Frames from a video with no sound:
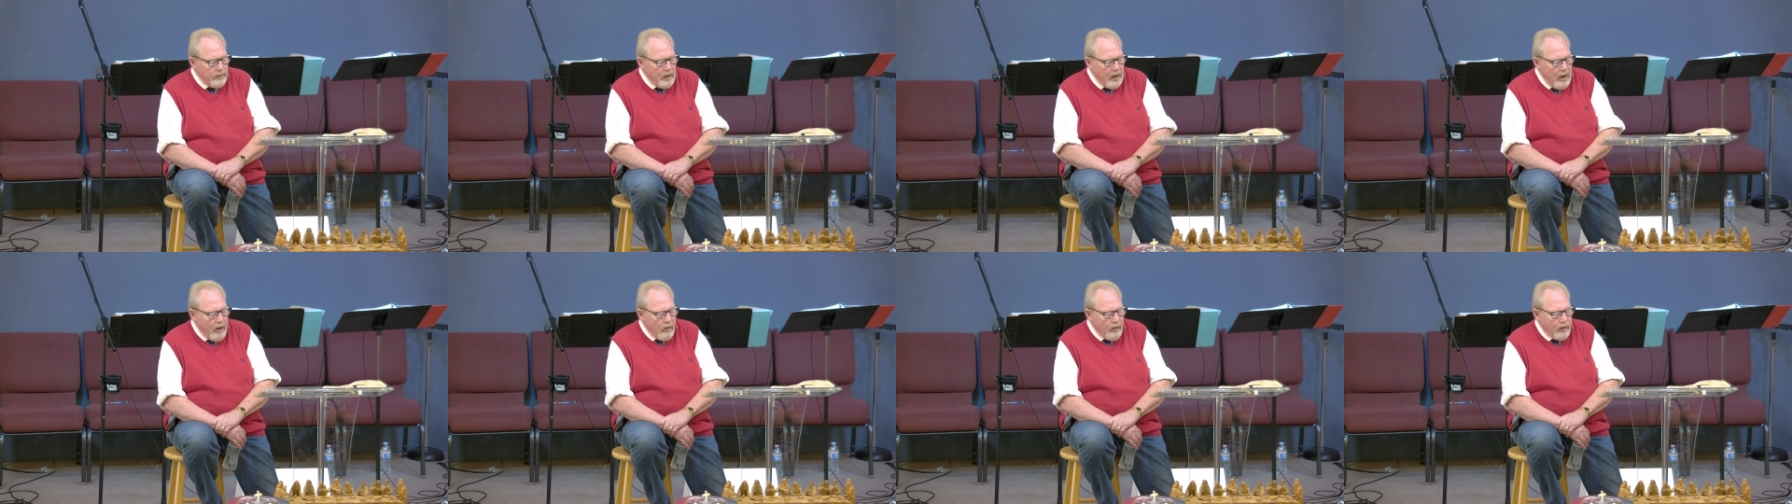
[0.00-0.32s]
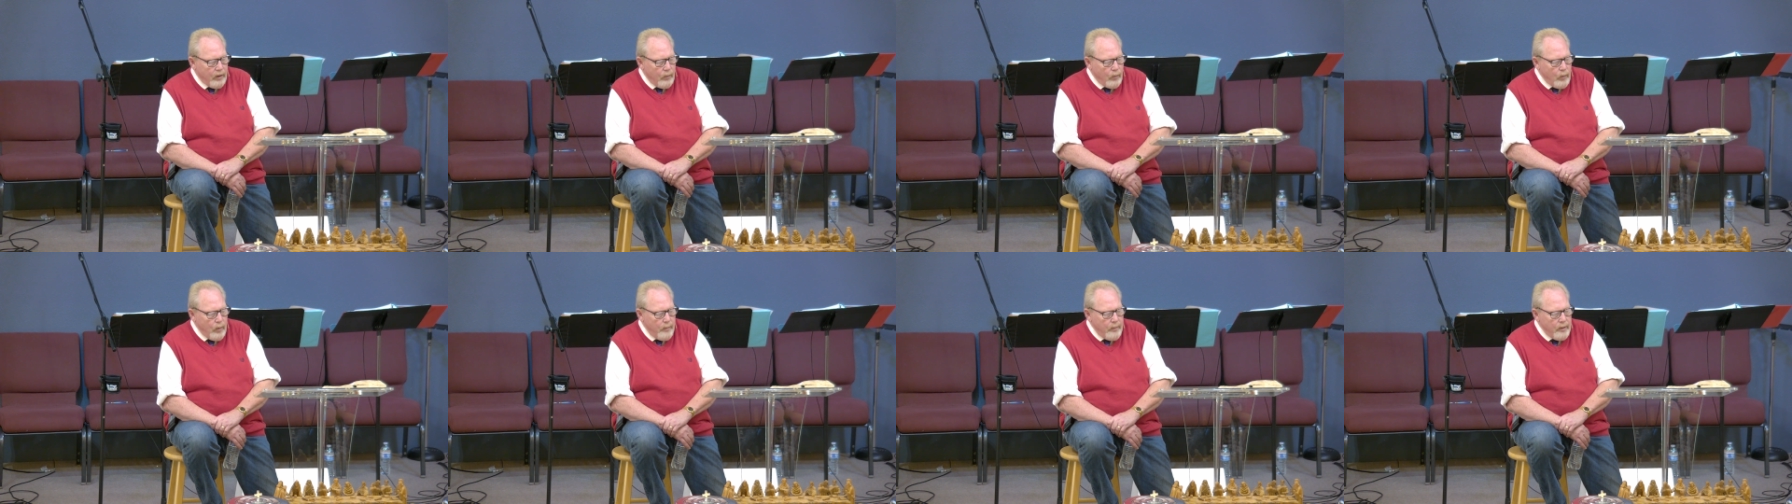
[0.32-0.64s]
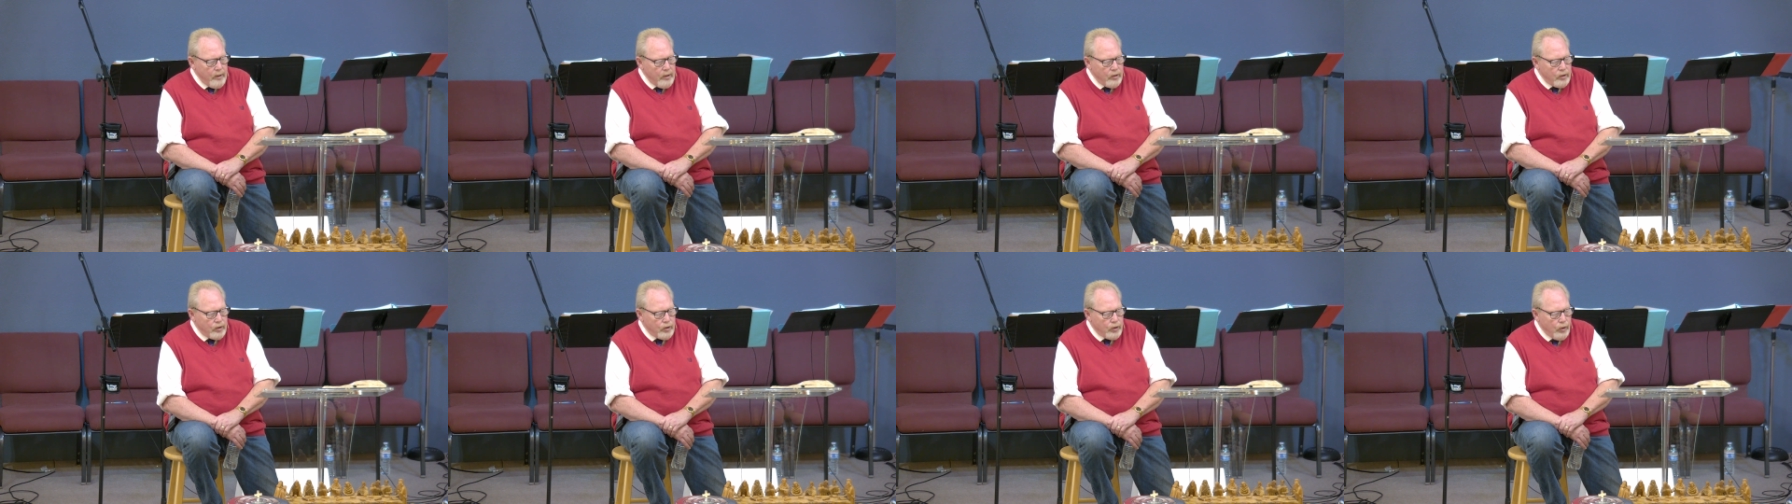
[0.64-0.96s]
How can we
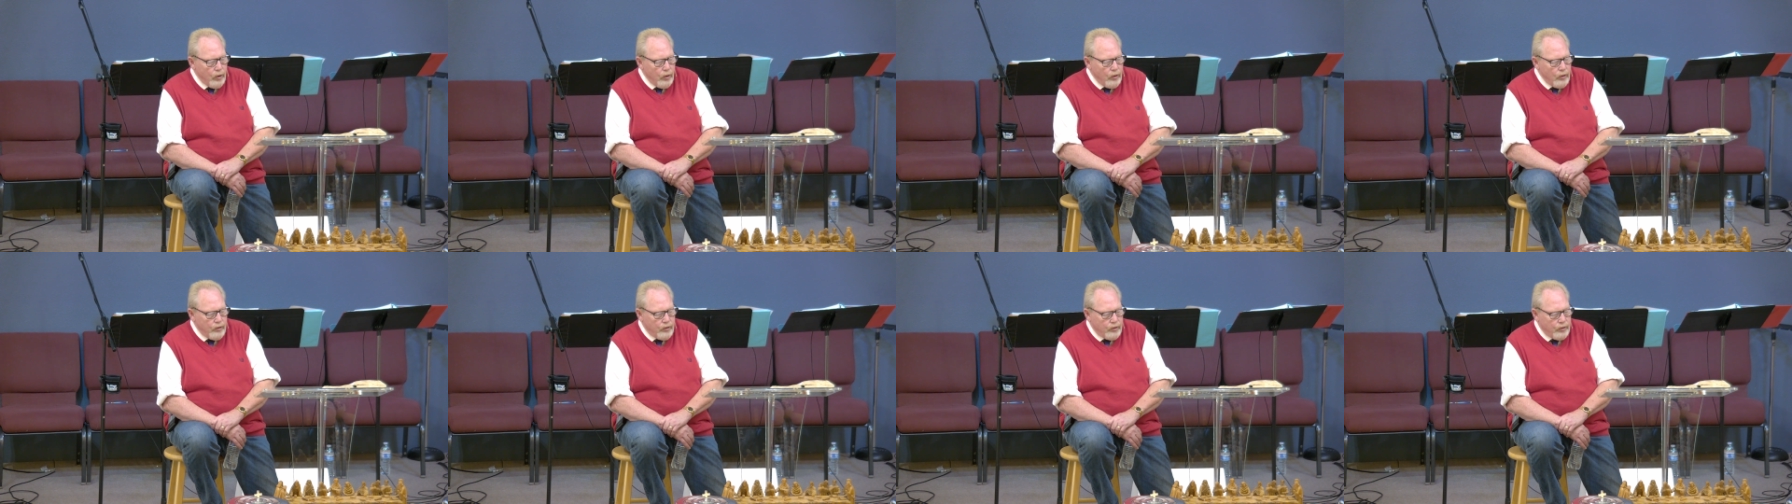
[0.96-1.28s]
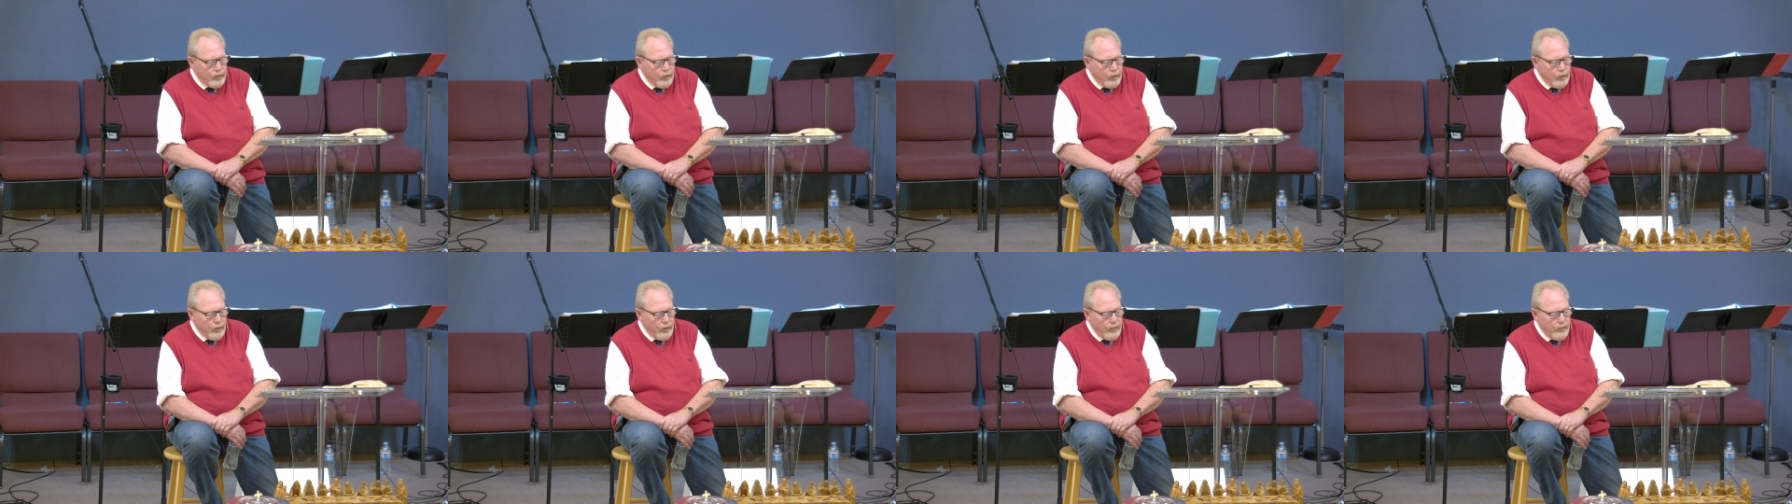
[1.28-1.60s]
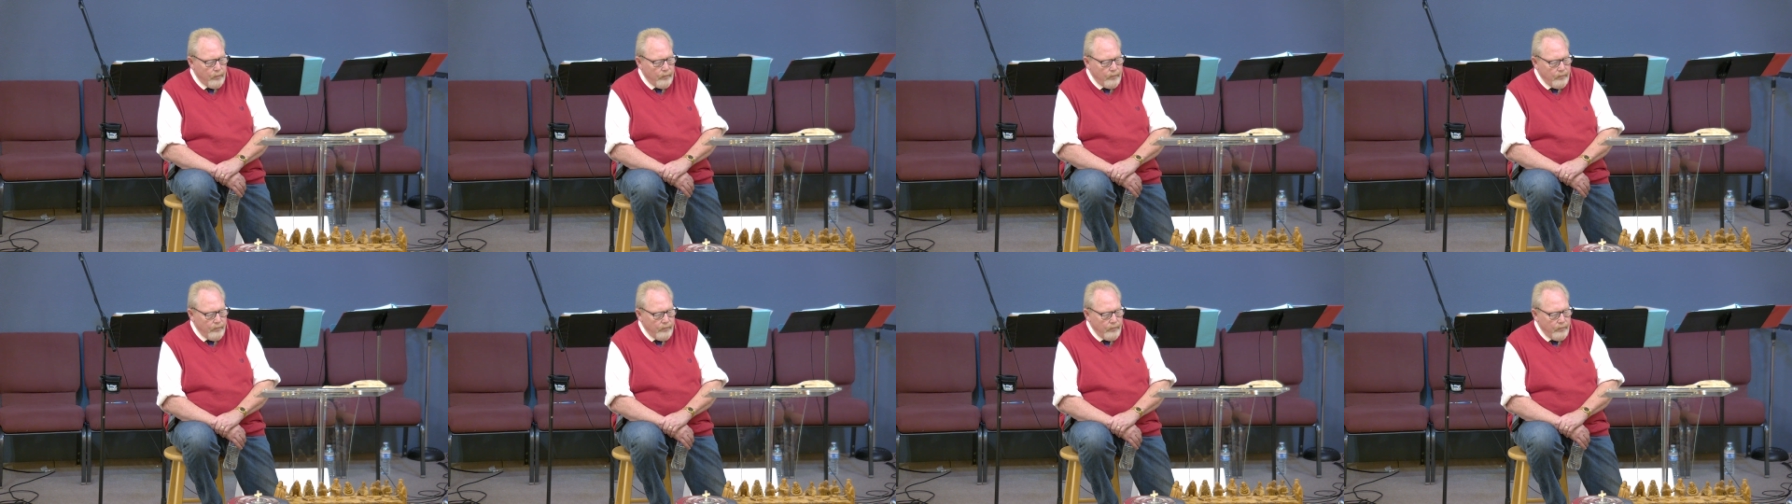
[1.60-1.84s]
be assured, sir,